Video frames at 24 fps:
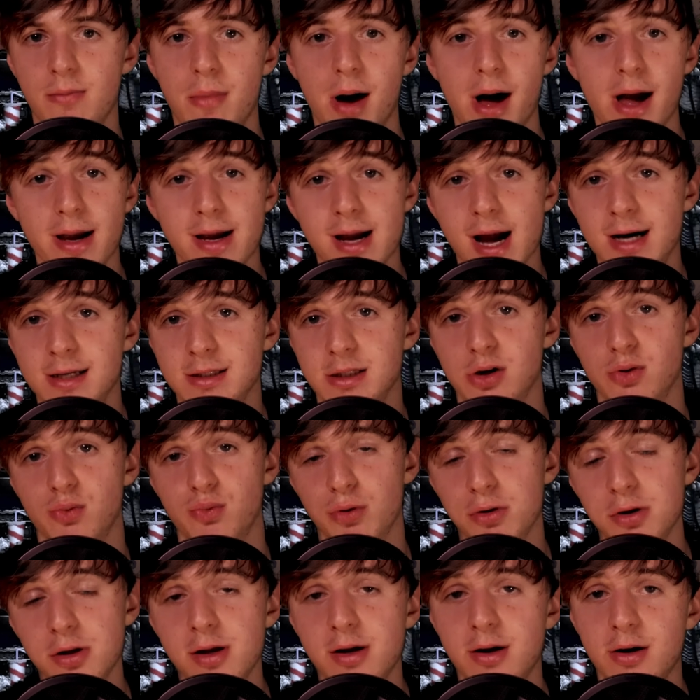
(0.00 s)
Mike has a
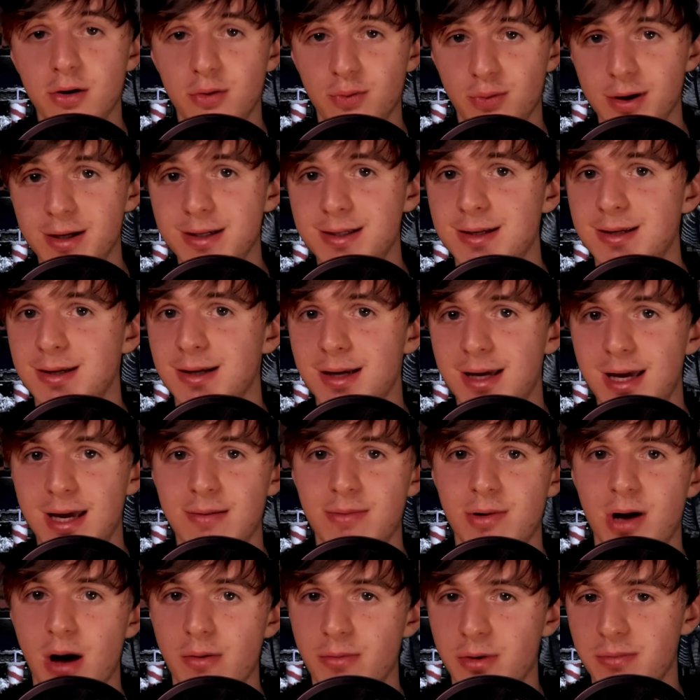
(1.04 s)
really good reason to
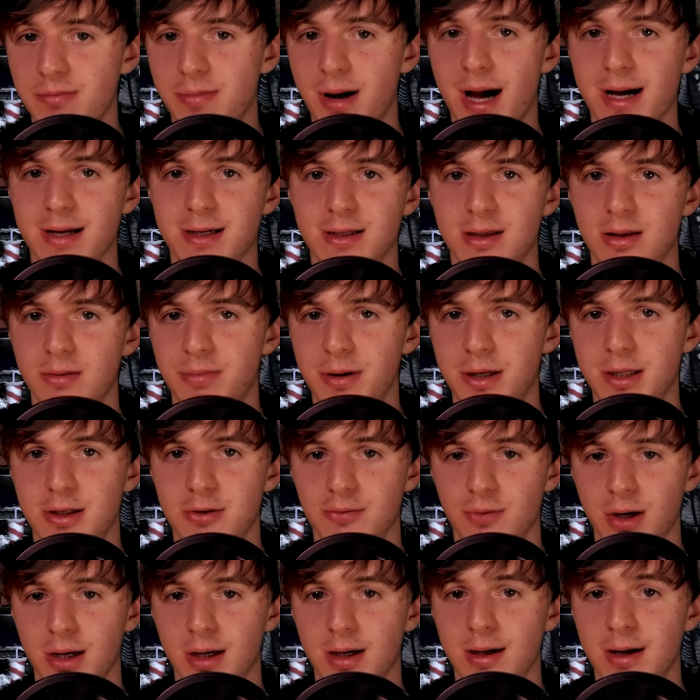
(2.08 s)
keep coming back to the
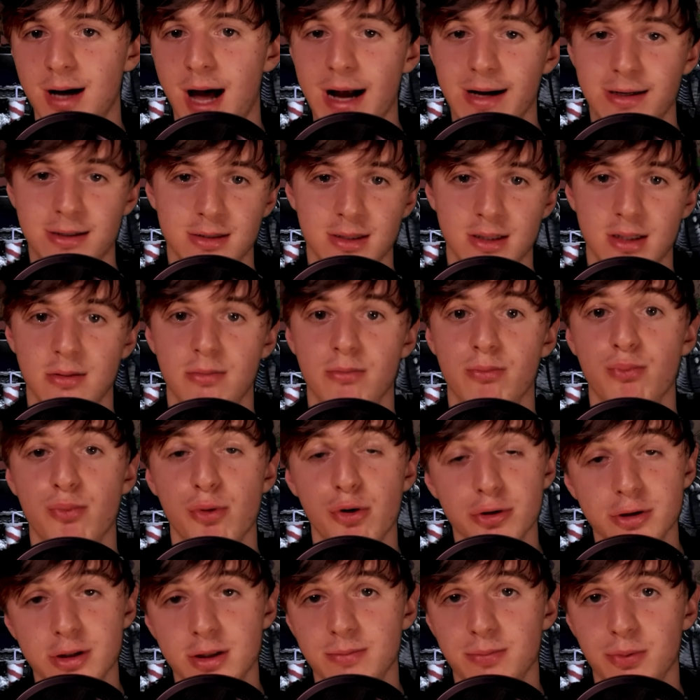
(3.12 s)
pizzeria, actually
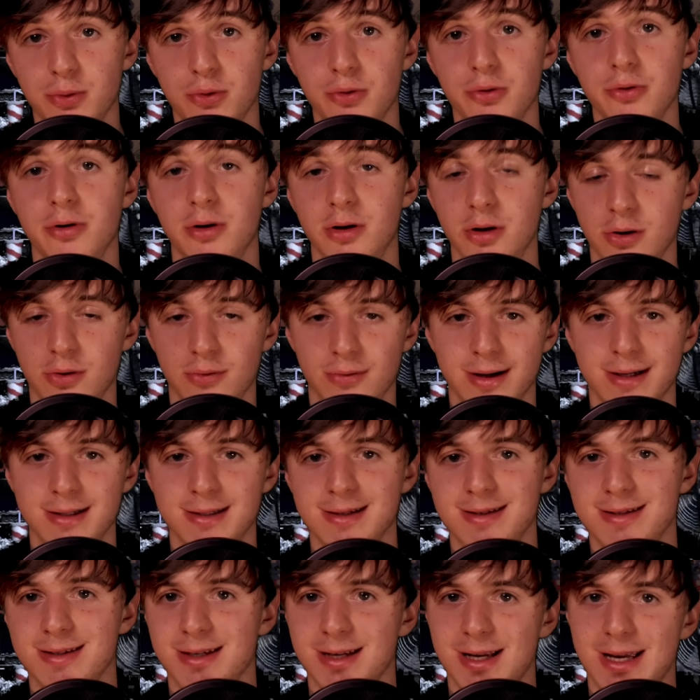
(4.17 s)
multiple good
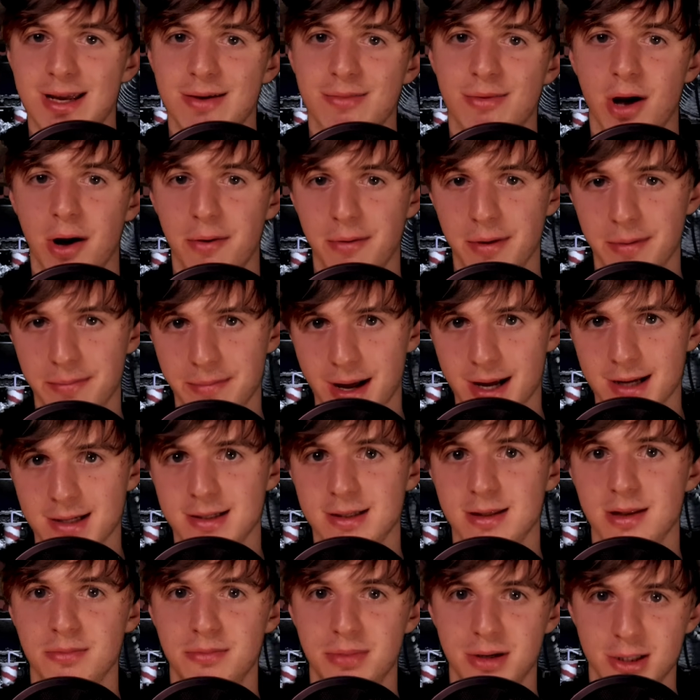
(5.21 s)
reasons to keep coming back
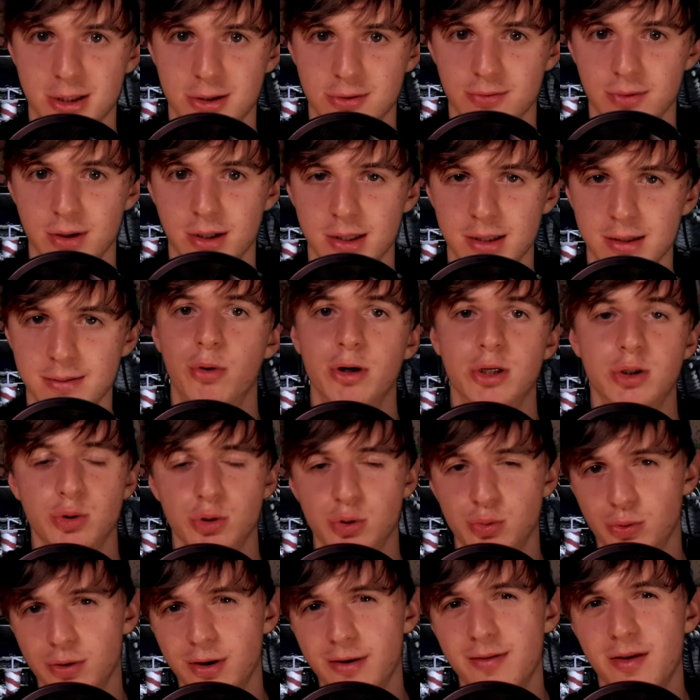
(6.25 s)
to the pizzeria, which
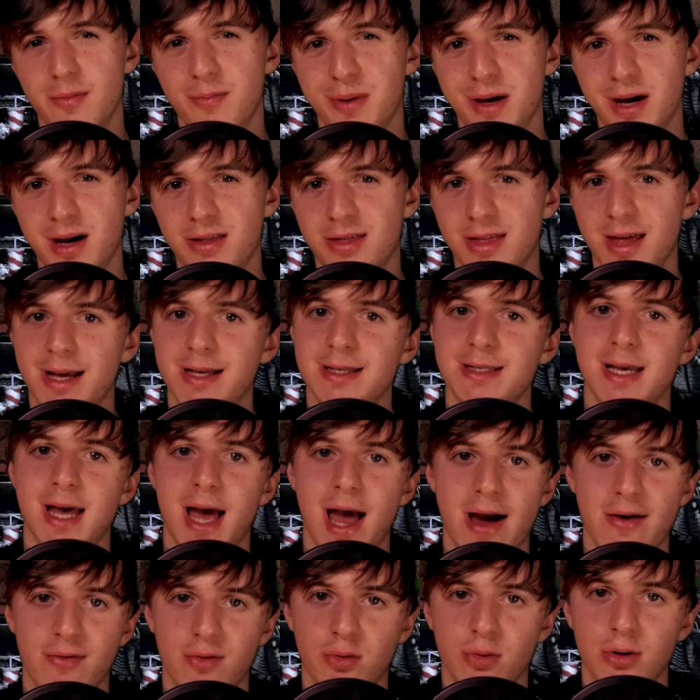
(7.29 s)
was one of the big things
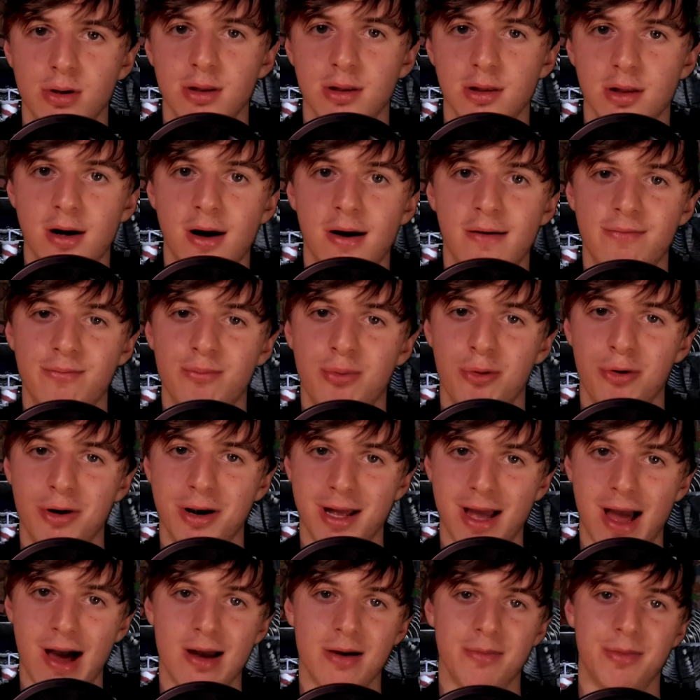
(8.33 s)
that everyone loved
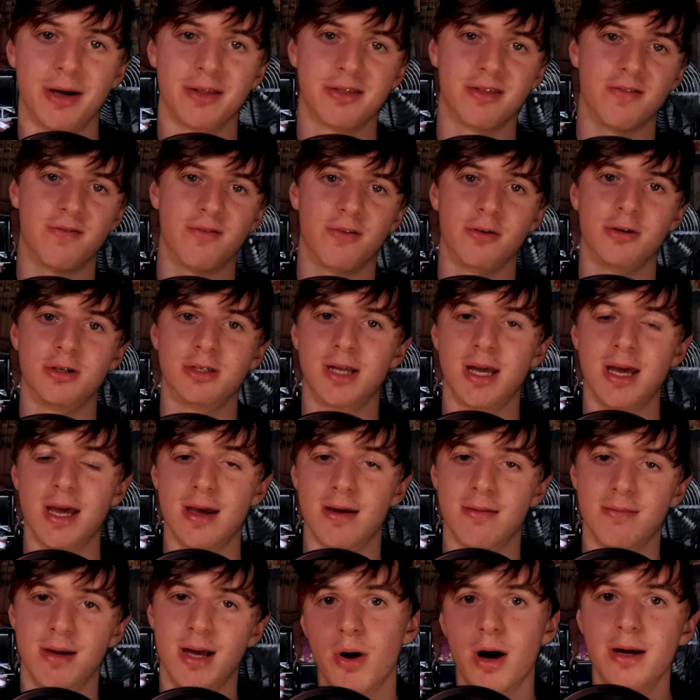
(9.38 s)
pointing out about the first
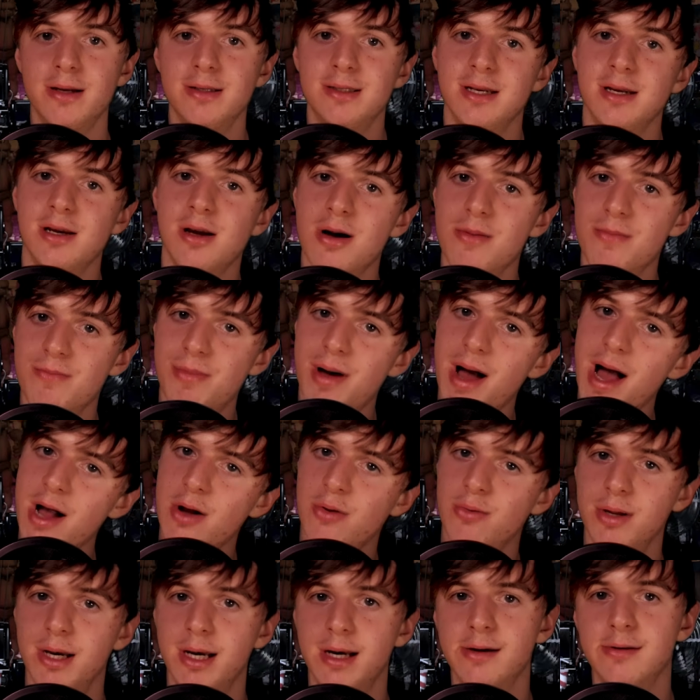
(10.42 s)
game. Why does he come
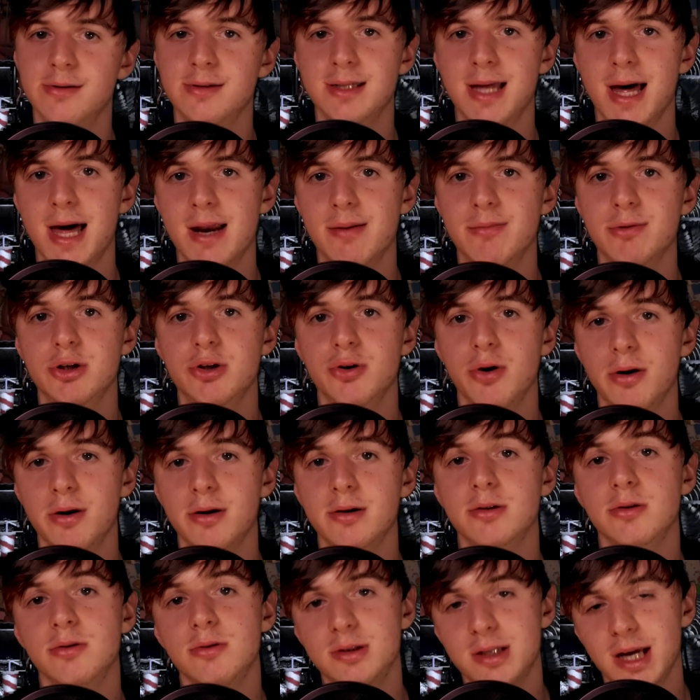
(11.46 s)
back when he knows the
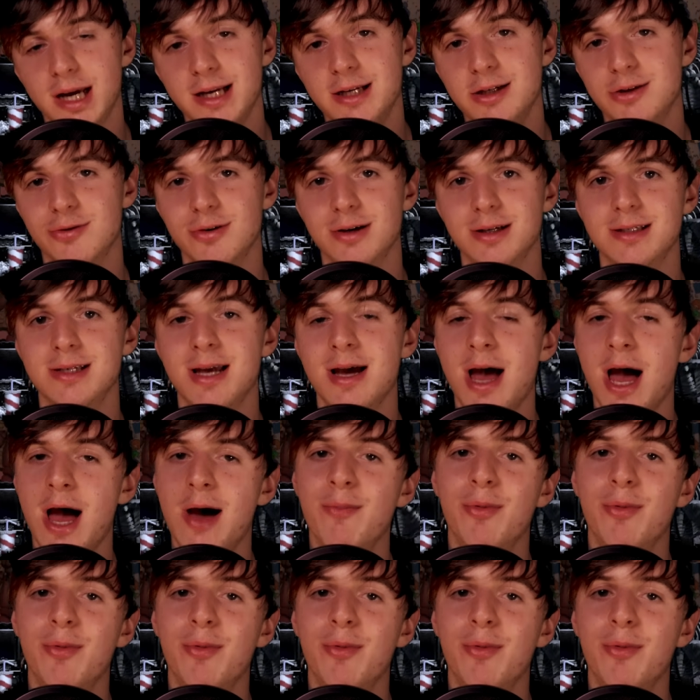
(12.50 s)
animatronics are dangerous?